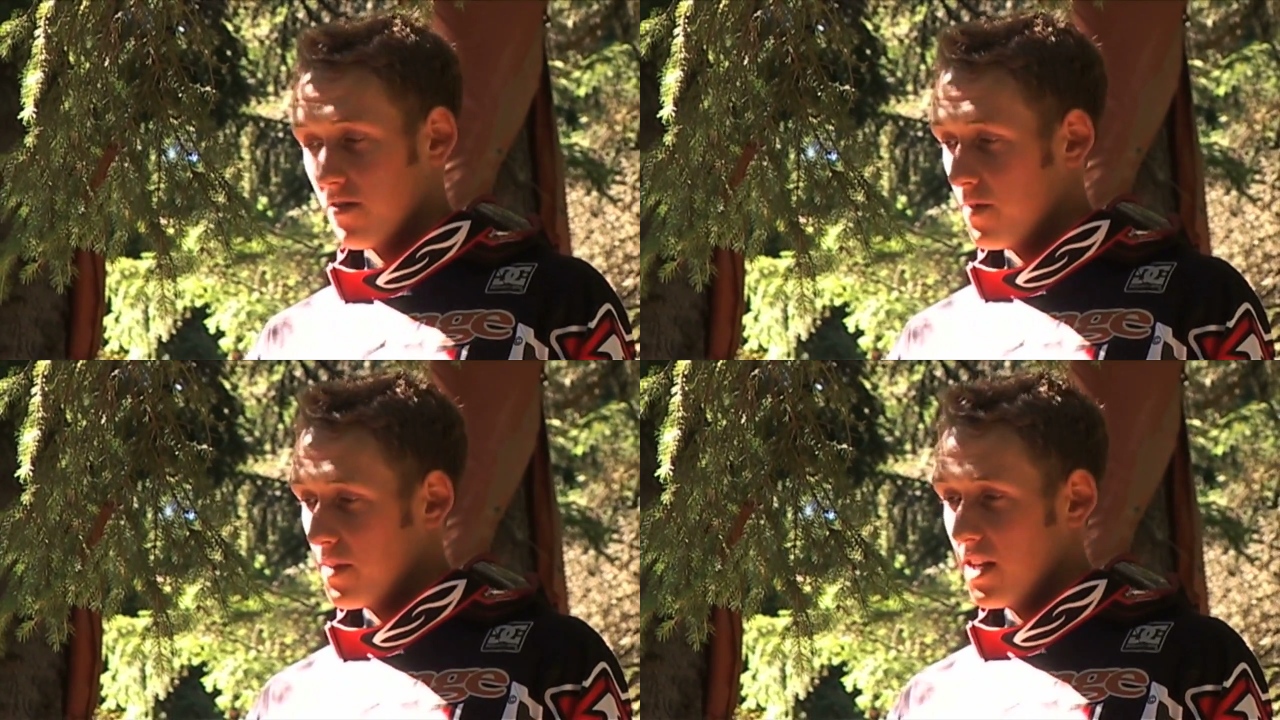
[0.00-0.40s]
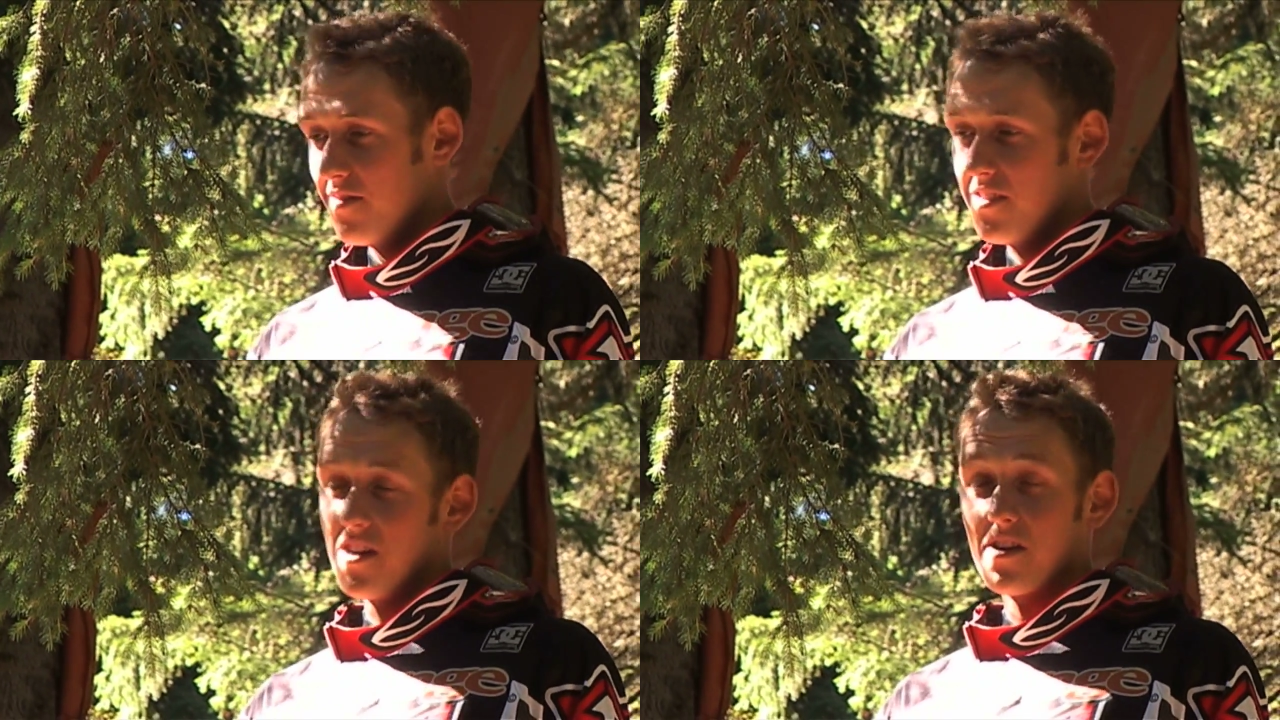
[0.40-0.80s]
You
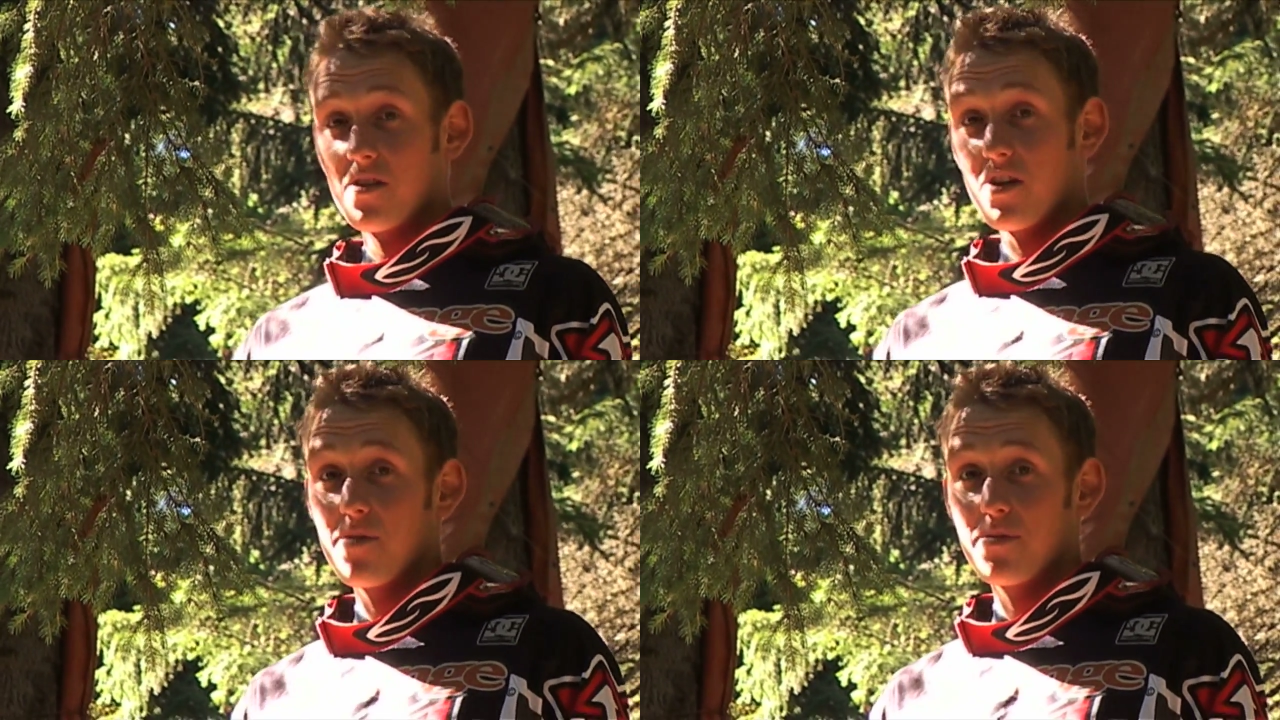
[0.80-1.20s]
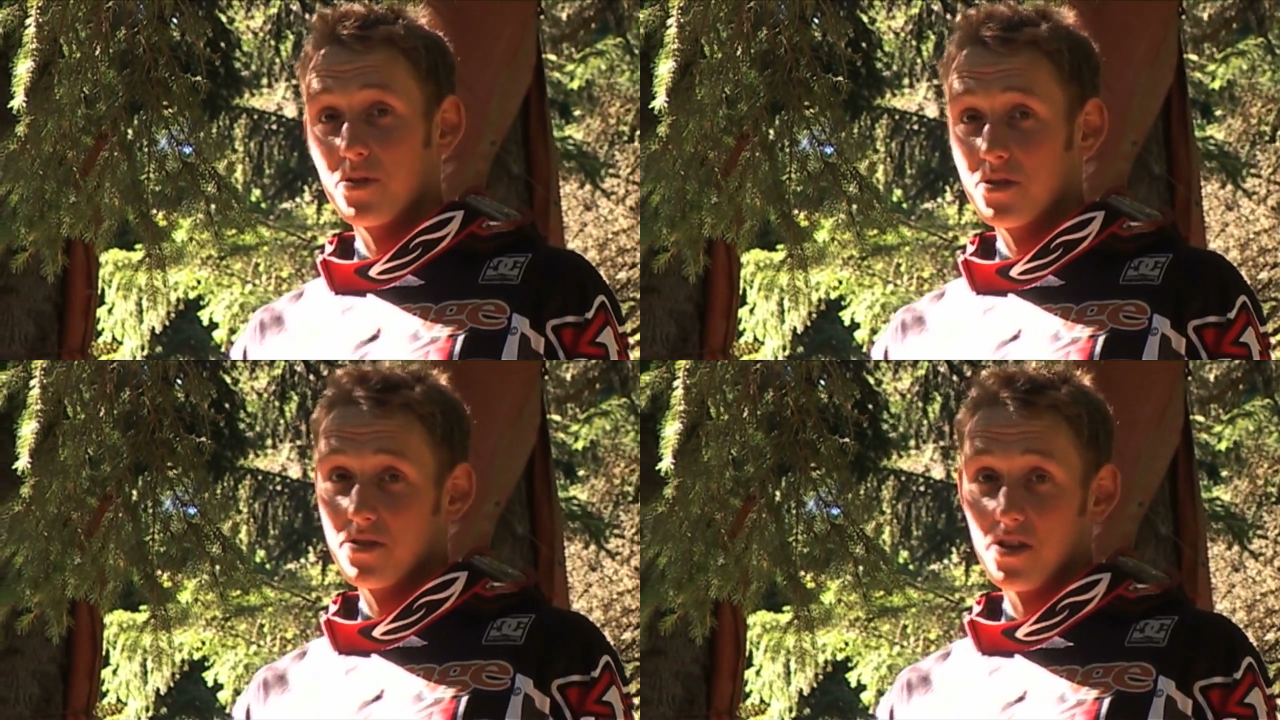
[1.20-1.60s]
believe you're going to grip
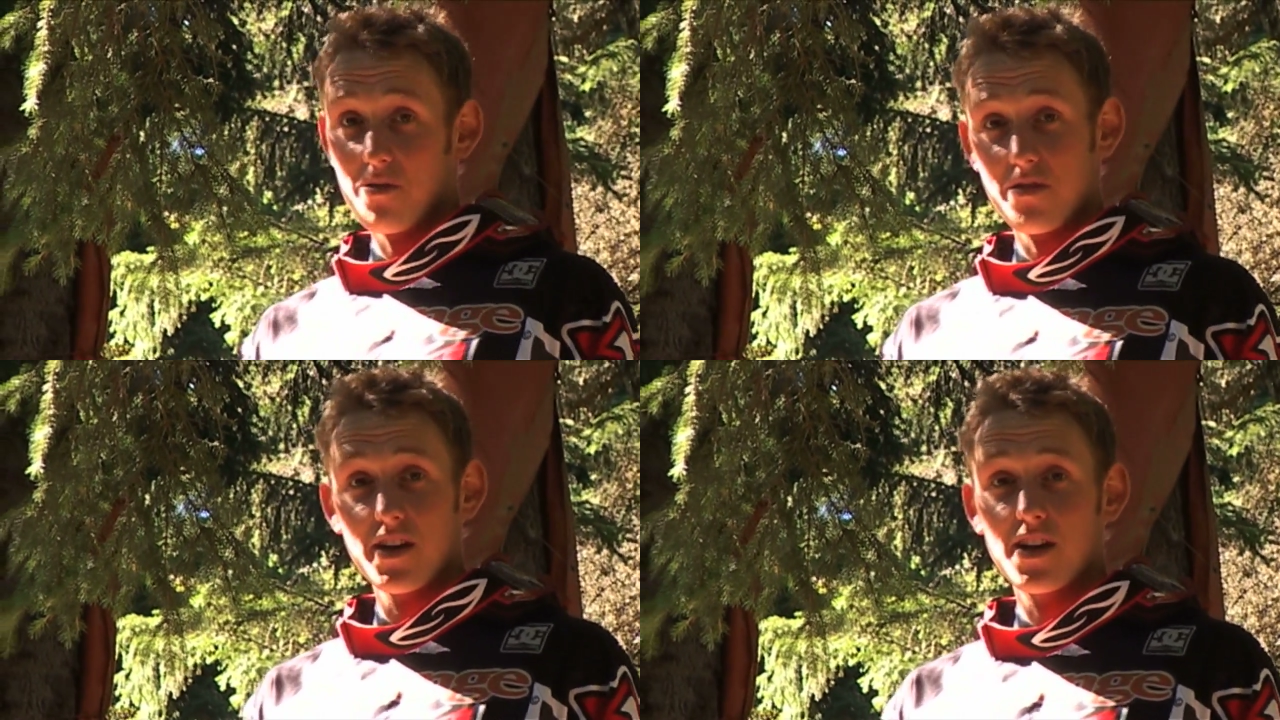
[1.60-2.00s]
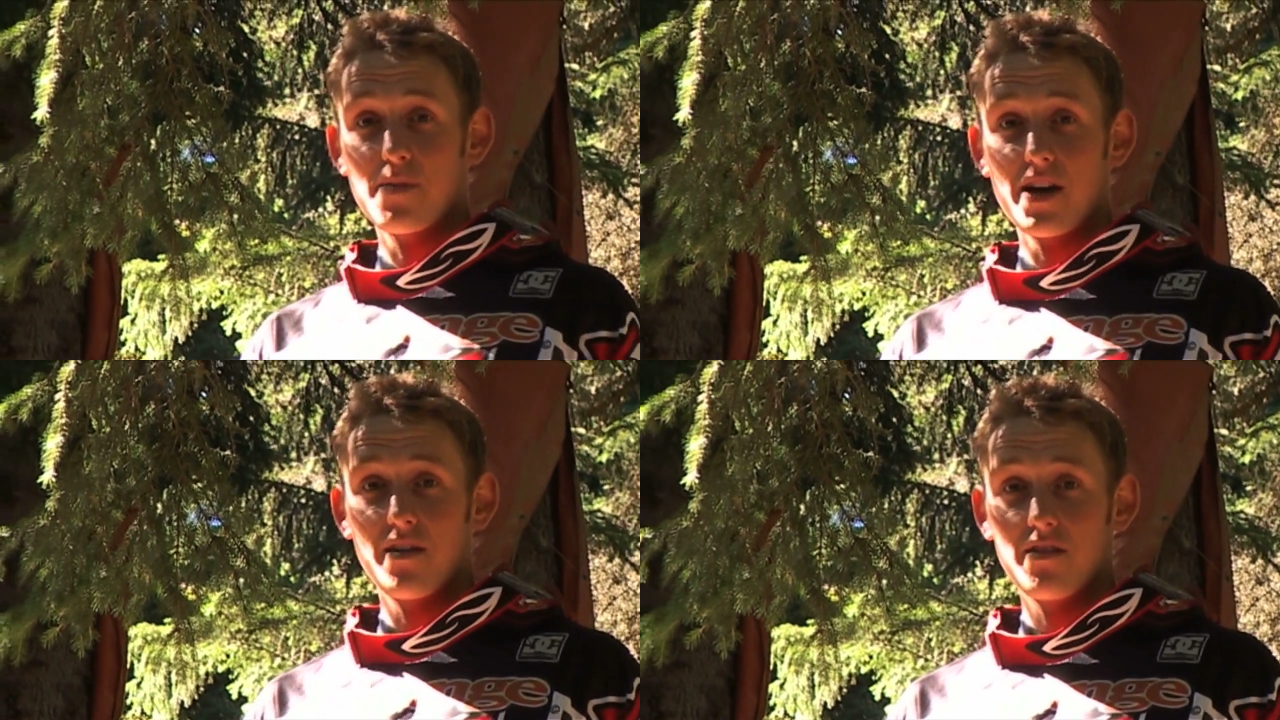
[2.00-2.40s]
or don't think
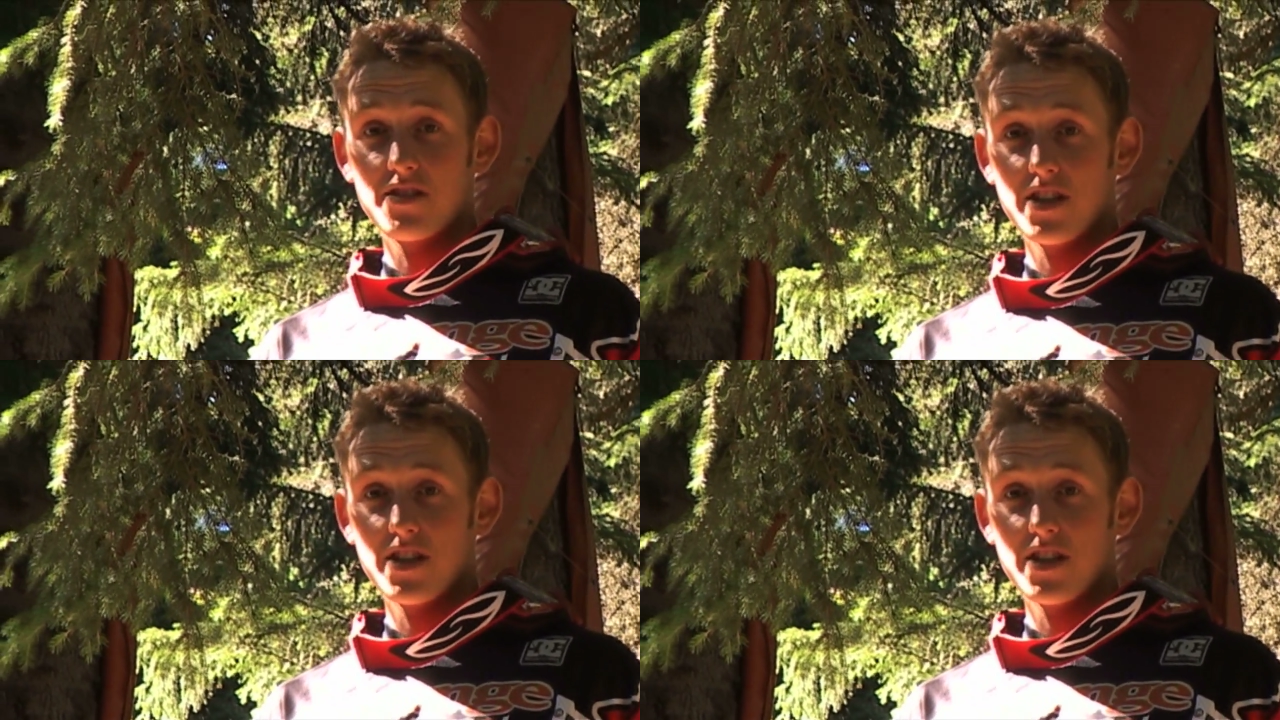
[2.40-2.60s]
about